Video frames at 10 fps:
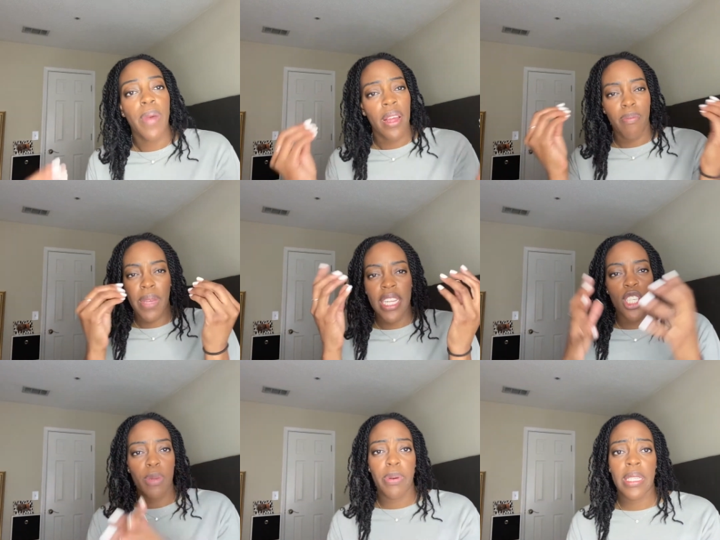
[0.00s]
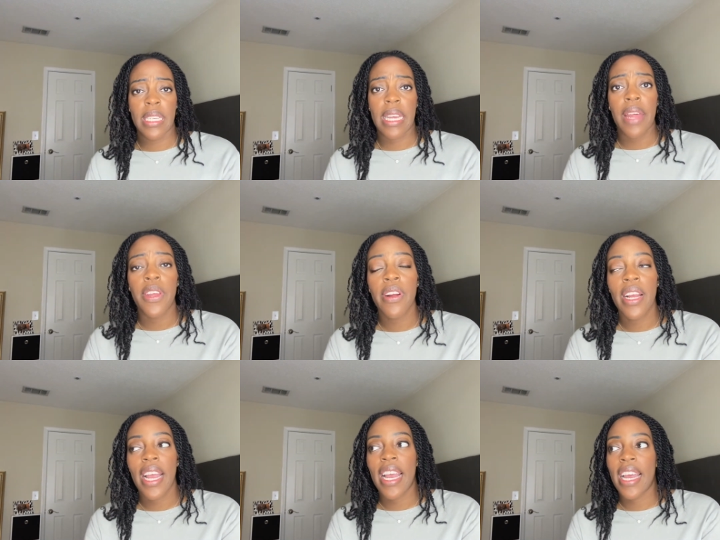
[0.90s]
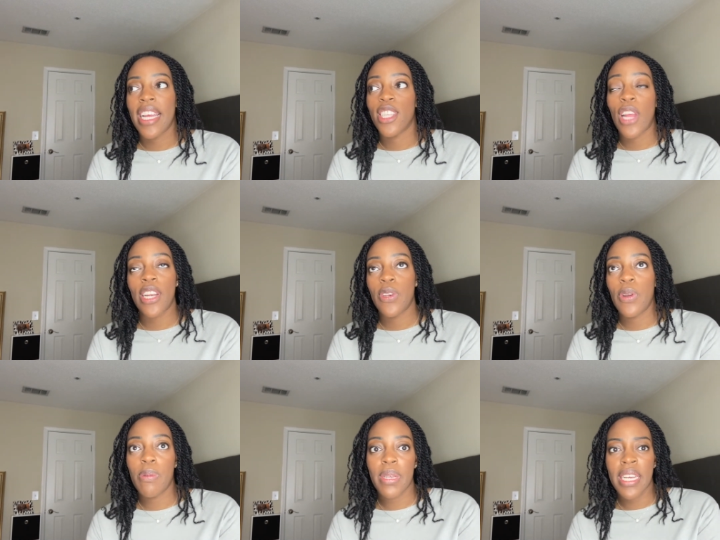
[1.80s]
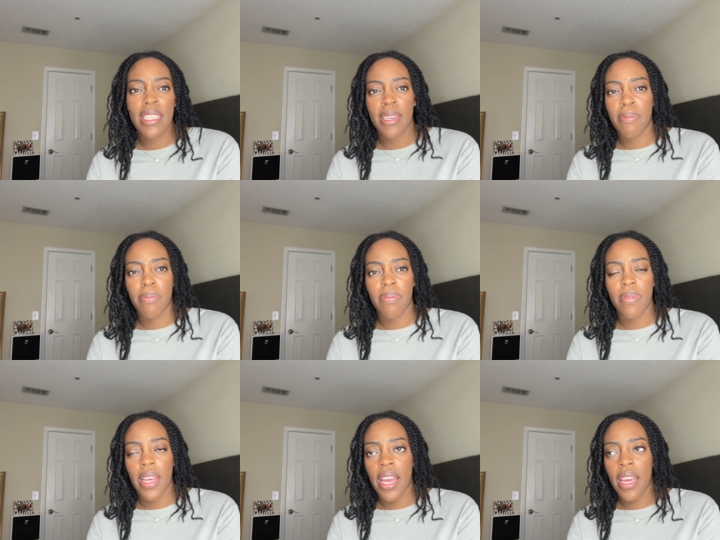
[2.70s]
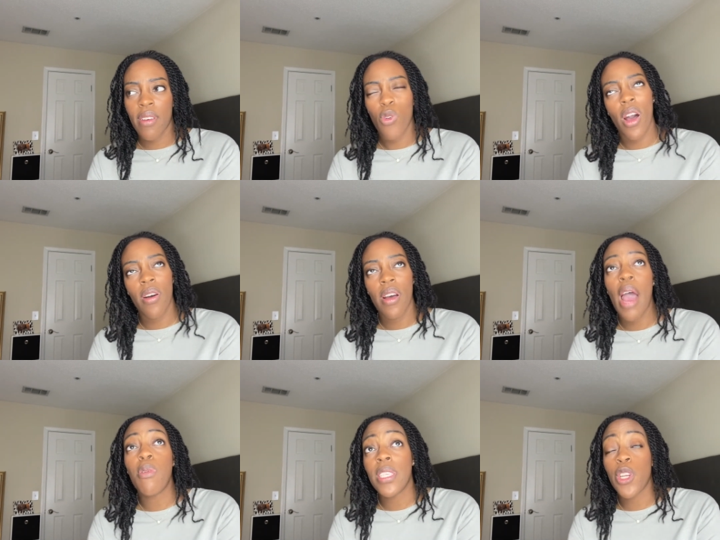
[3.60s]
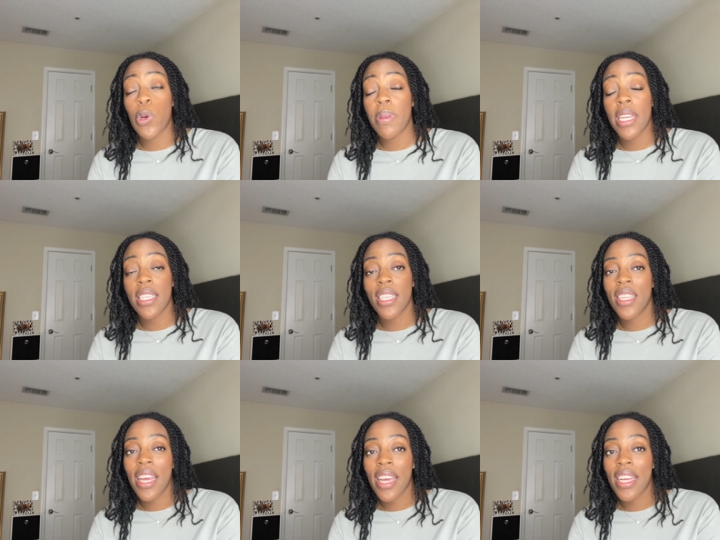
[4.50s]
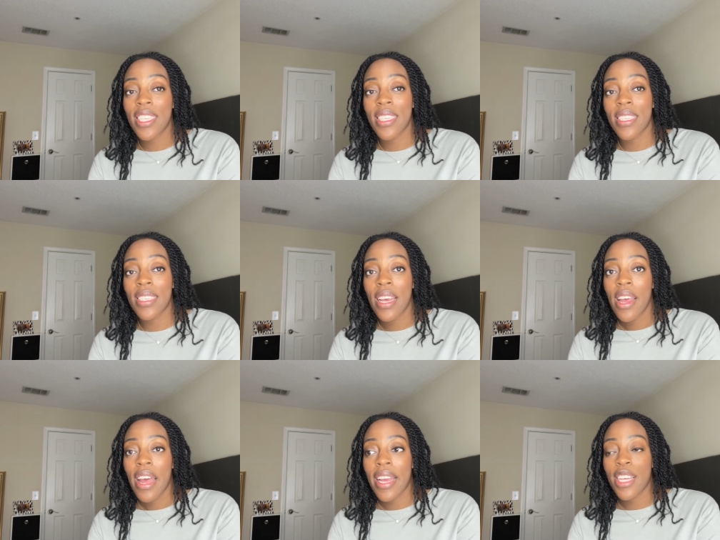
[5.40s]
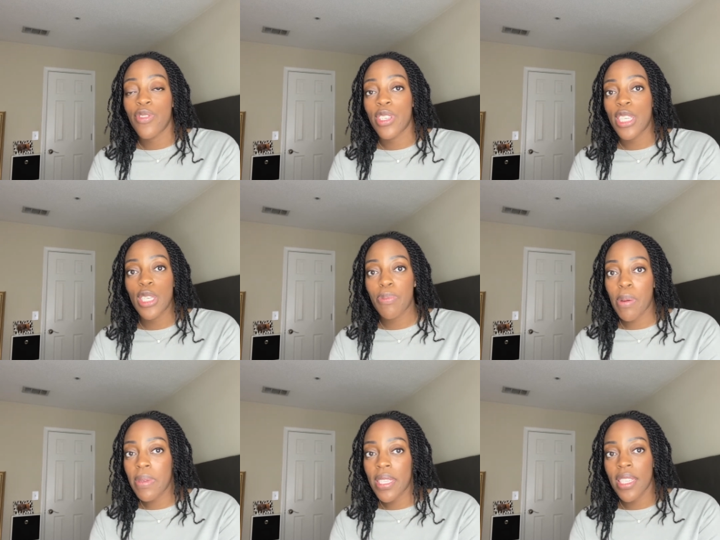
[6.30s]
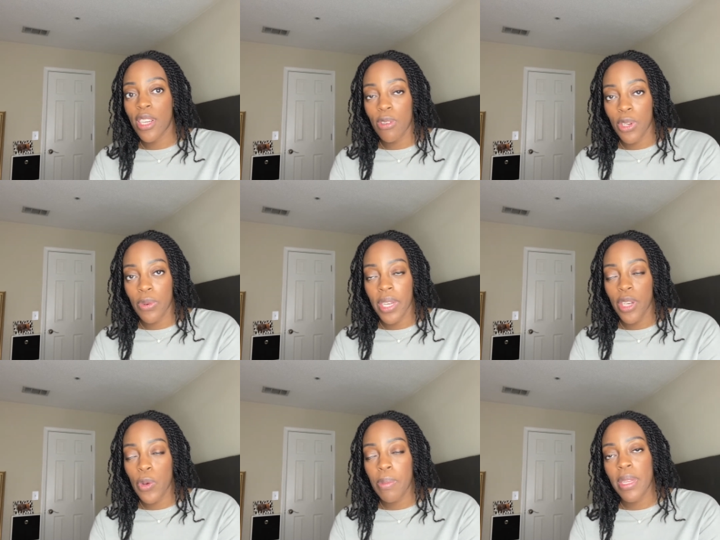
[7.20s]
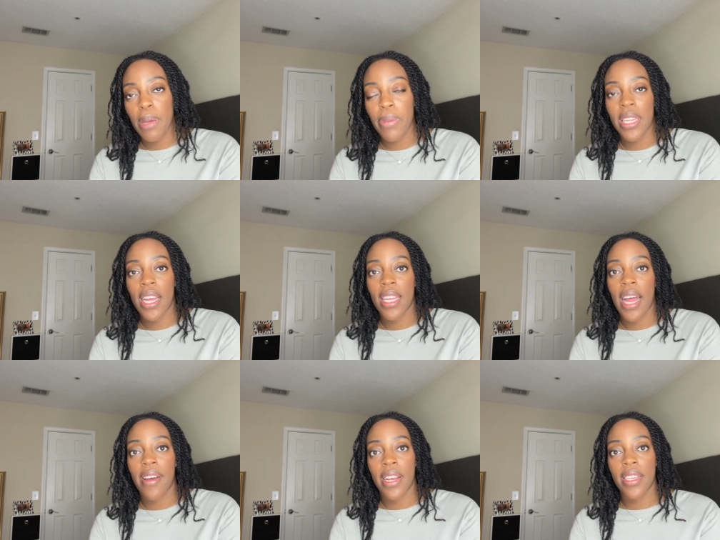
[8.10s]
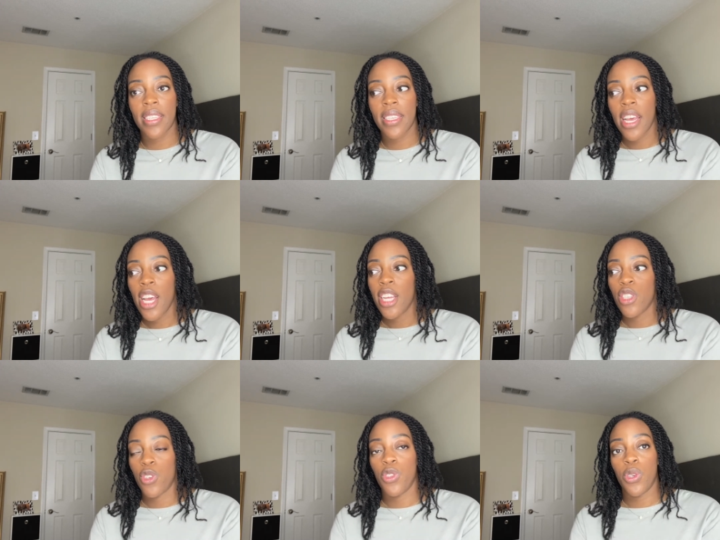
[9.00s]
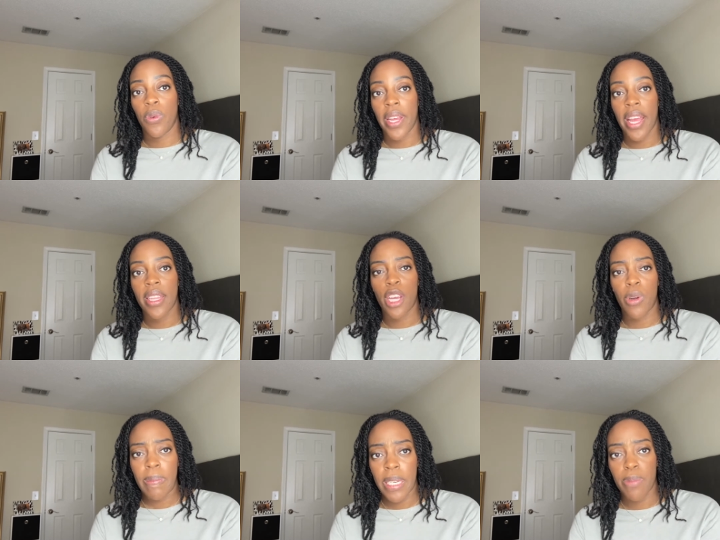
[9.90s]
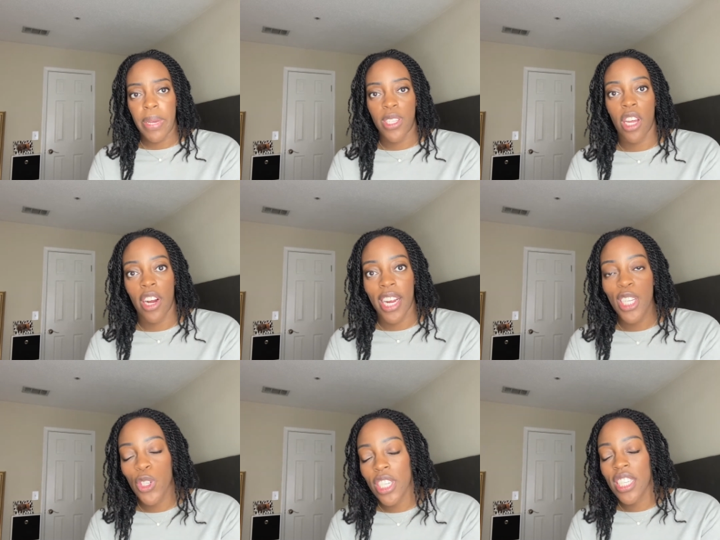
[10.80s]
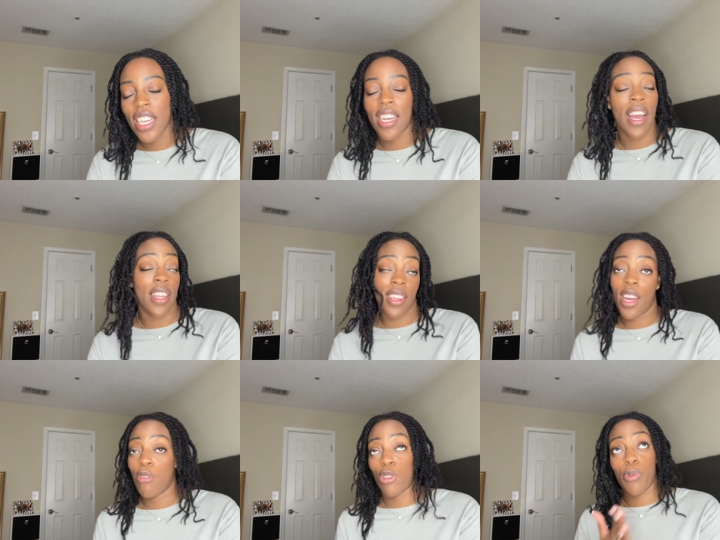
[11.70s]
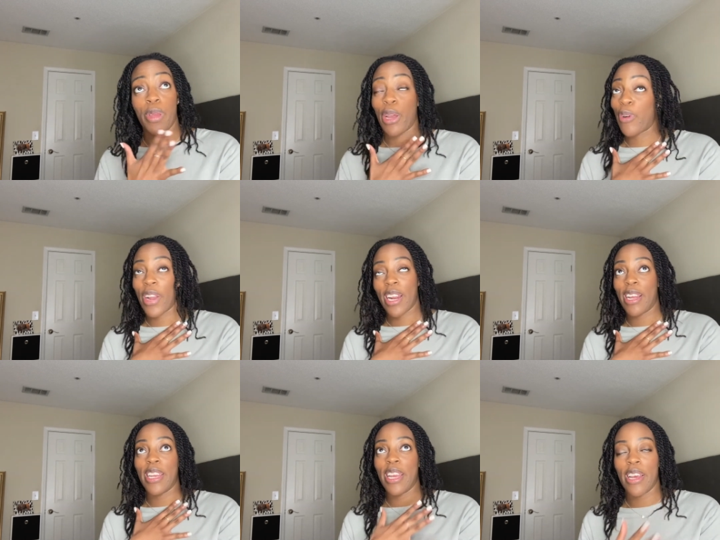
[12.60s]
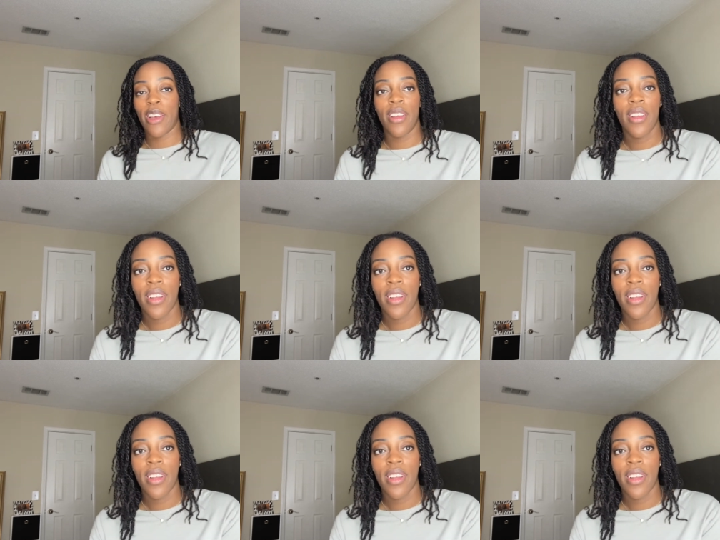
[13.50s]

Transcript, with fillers: means to put together and that normally isn't a thing. Well, I won't say normally it isn't a thing. It's just, I guess for teaching purposes, they don't do it normally, but they allowed us to do it and they grouped us based on our interests and I thought it was going to be a great idea